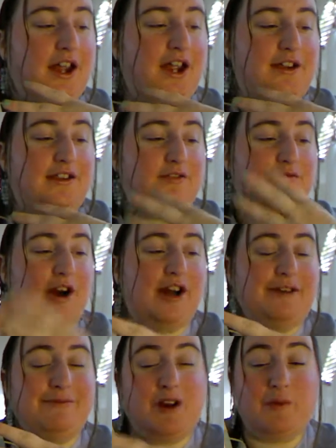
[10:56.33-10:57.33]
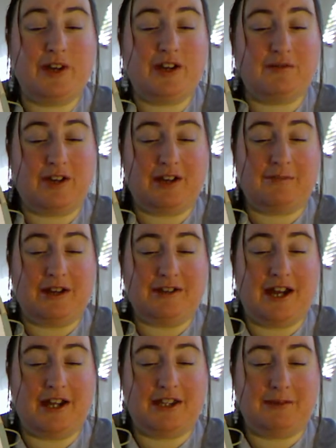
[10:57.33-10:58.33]
it's writing my week, like my
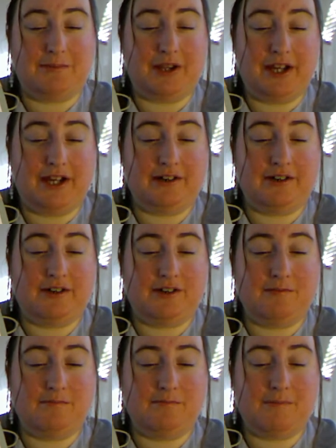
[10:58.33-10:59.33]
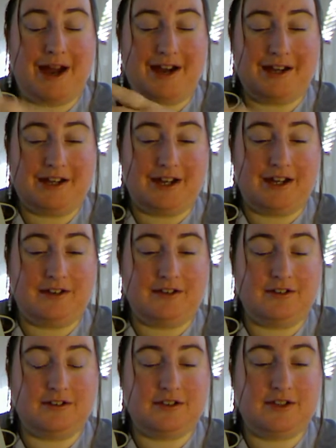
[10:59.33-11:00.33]
daily planner, back again
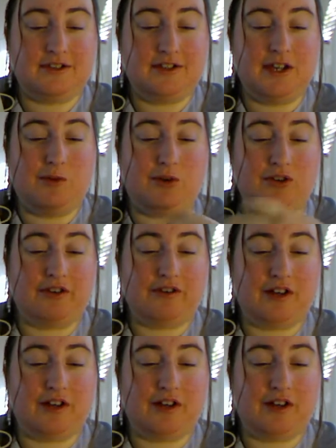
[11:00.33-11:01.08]
to see what